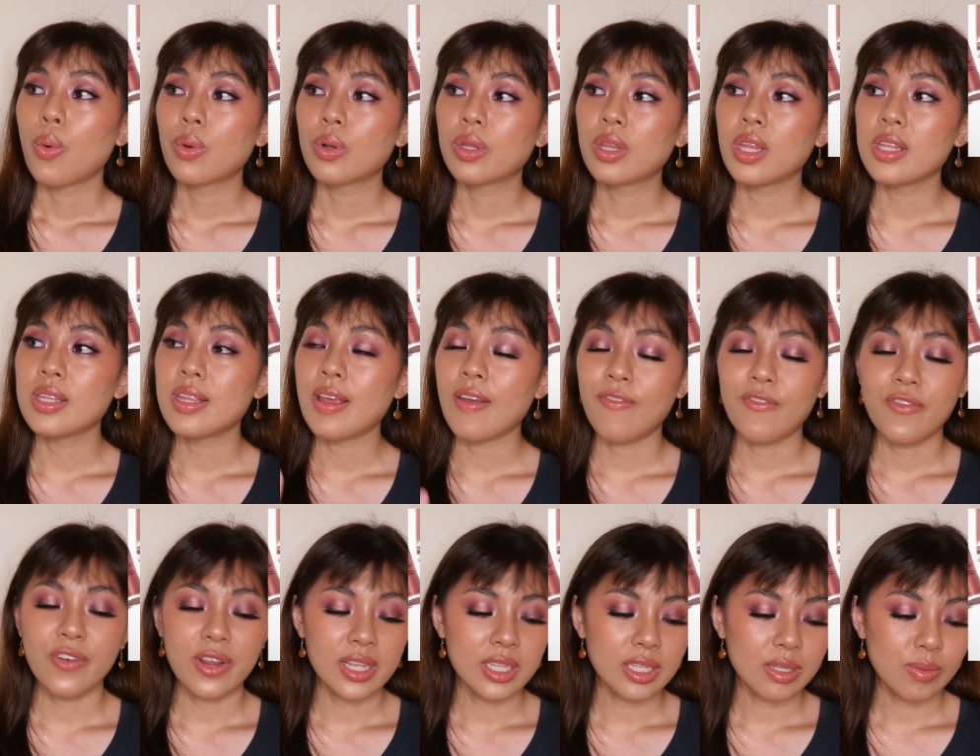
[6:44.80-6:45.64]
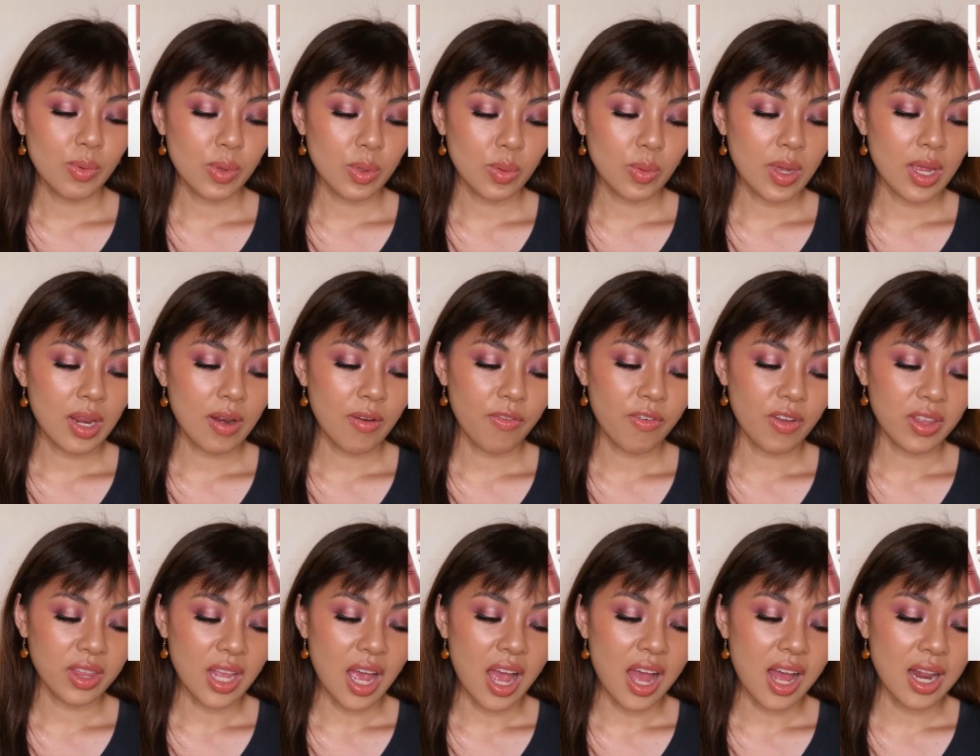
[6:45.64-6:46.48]
the difference between
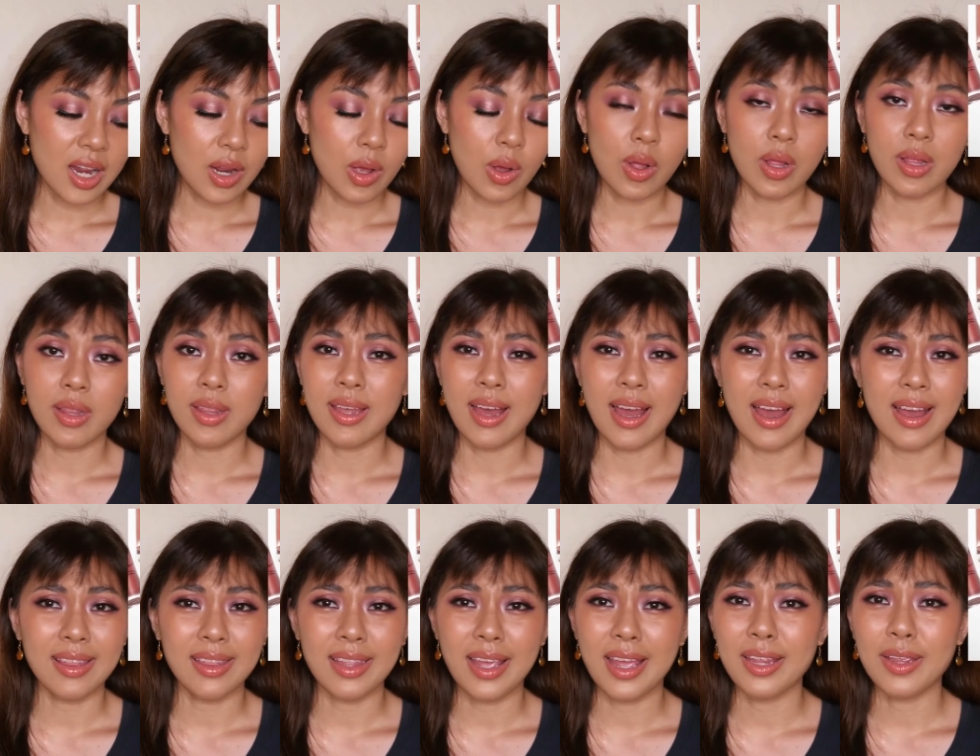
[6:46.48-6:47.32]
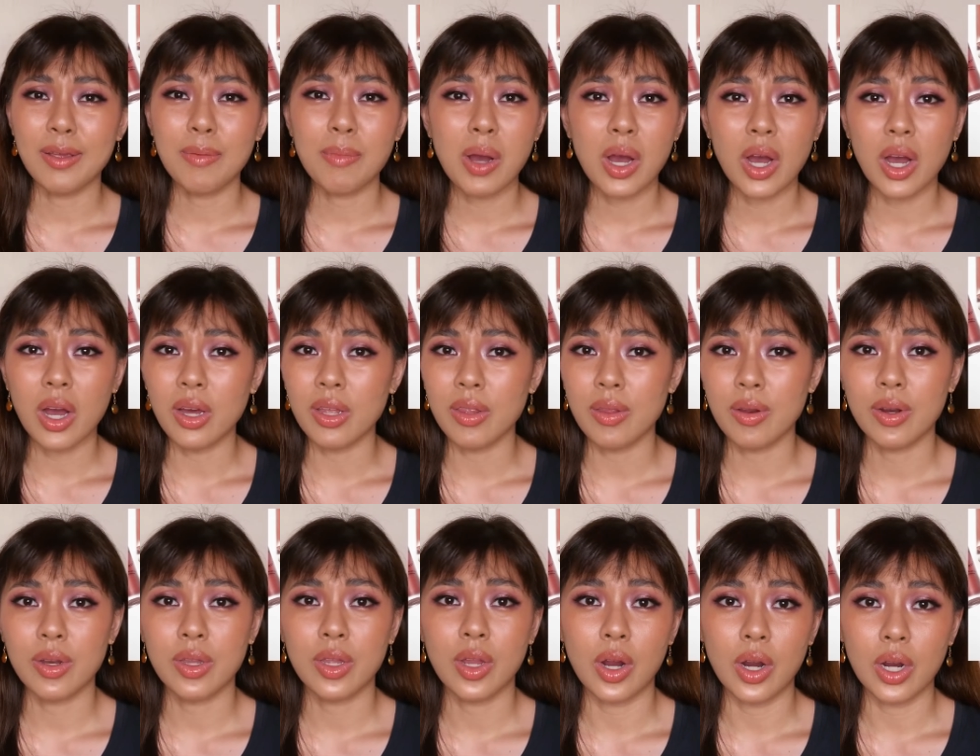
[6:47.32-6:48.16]
Fatal, All That, and yung mga
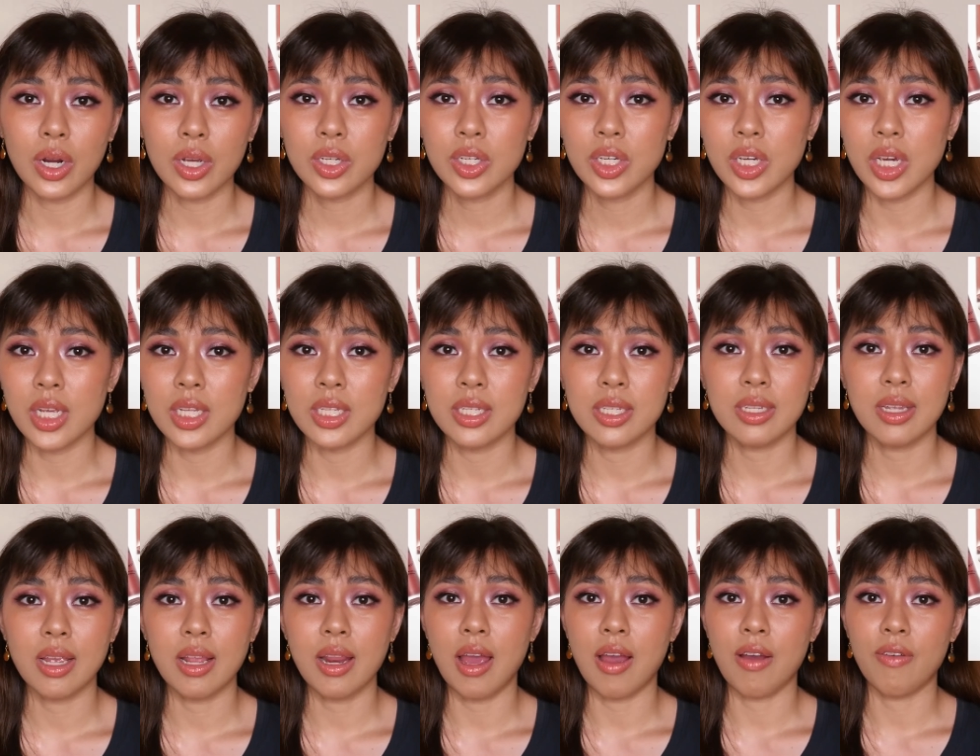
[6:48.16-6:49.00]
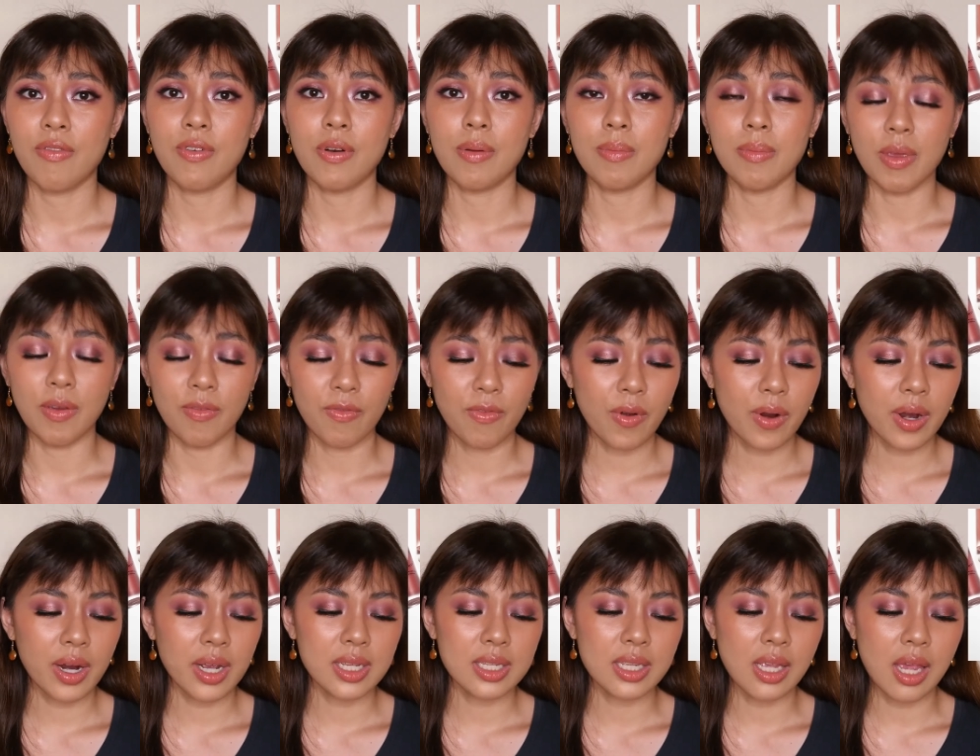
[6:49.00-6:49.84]
other dark shades nila from
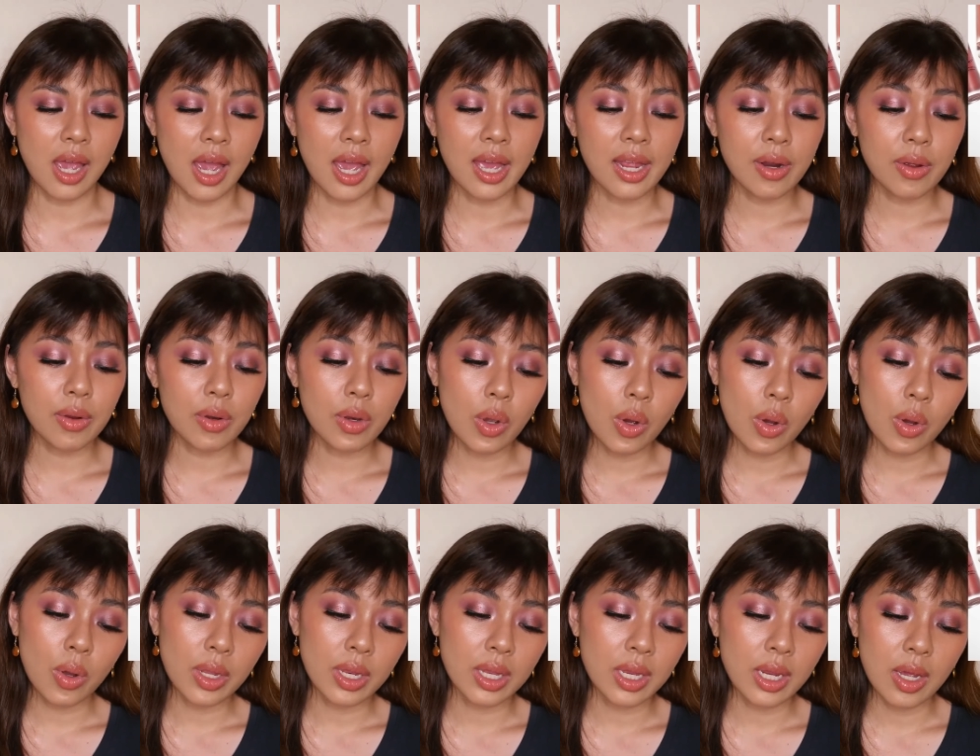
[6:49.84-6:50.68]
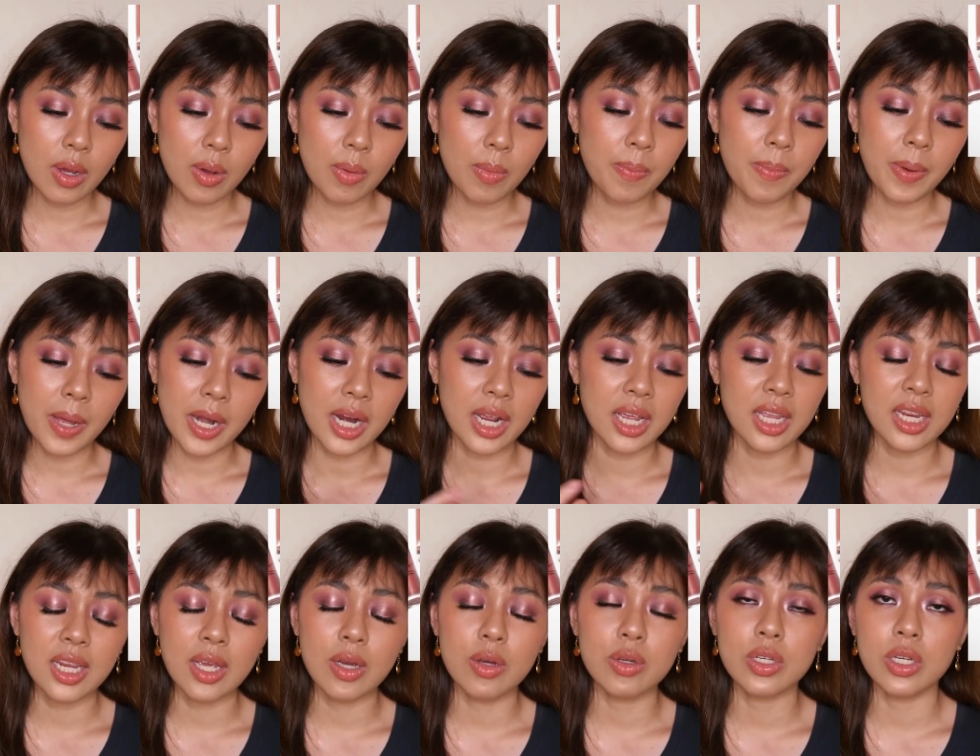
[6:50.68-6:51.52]
before. Kasi, I don't know, parang
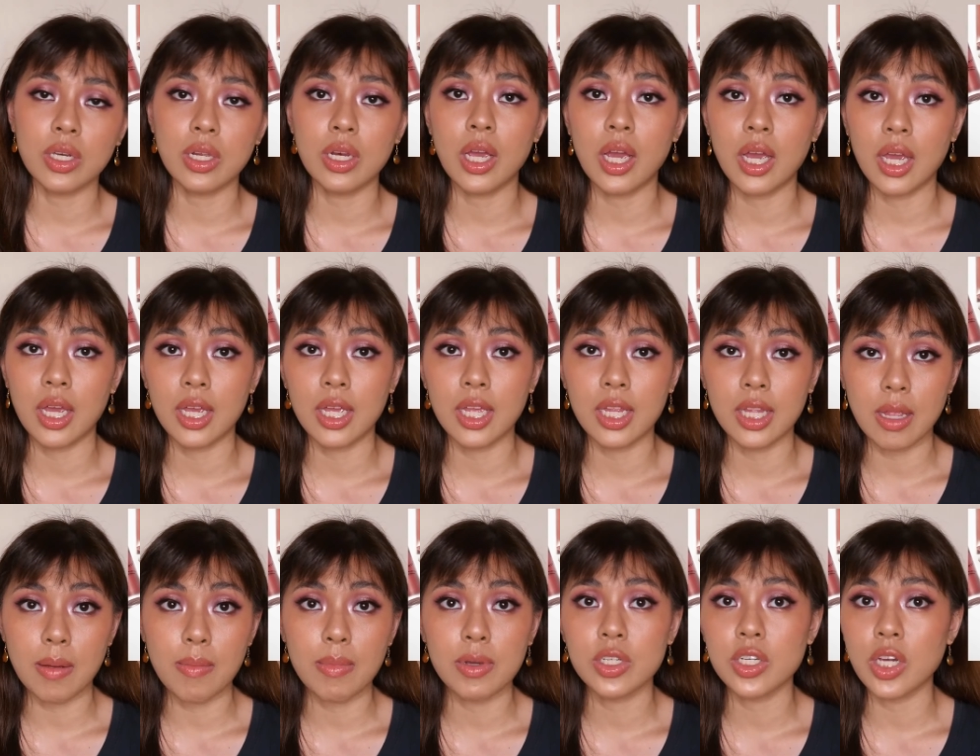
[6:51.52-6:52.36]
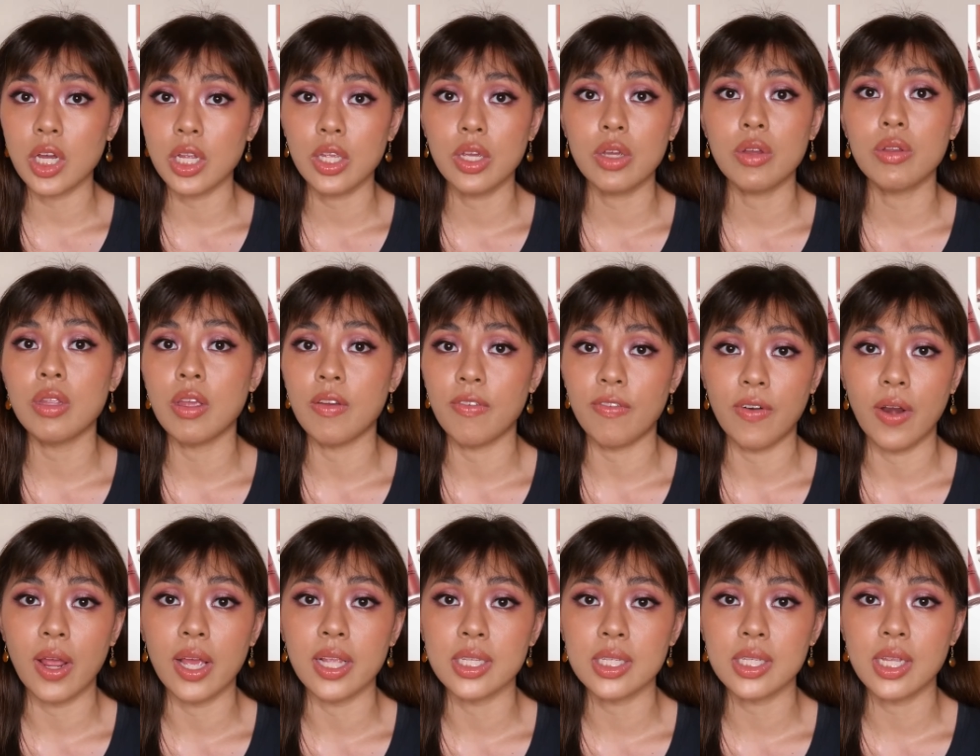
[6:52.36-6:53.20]
hindi ko siya nakikita masyado yung
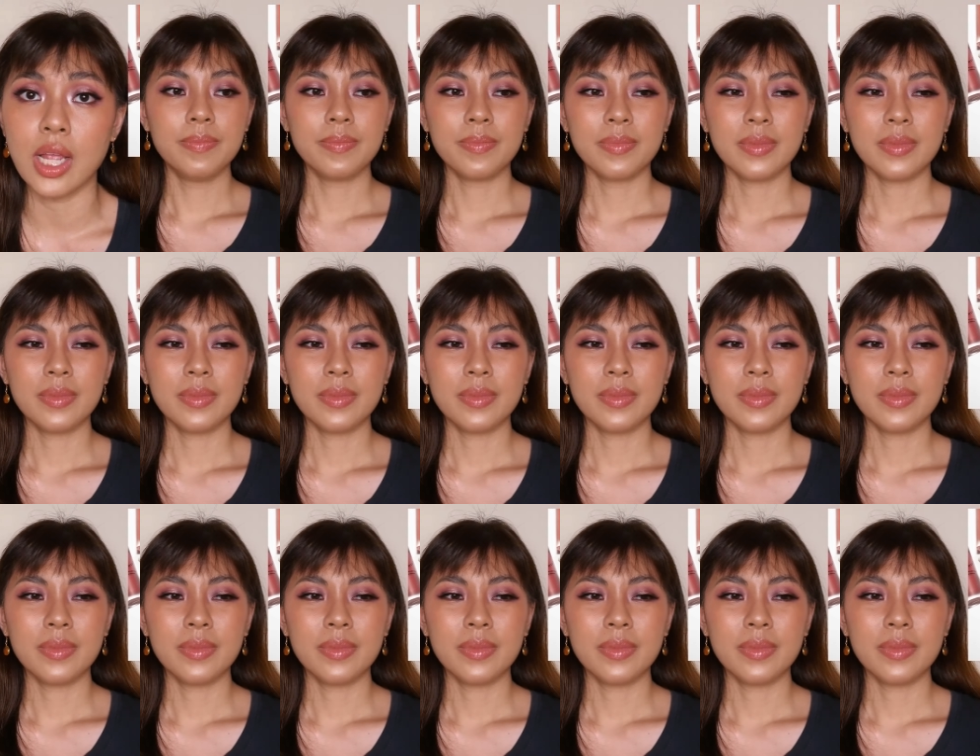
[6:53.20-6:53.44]
difference.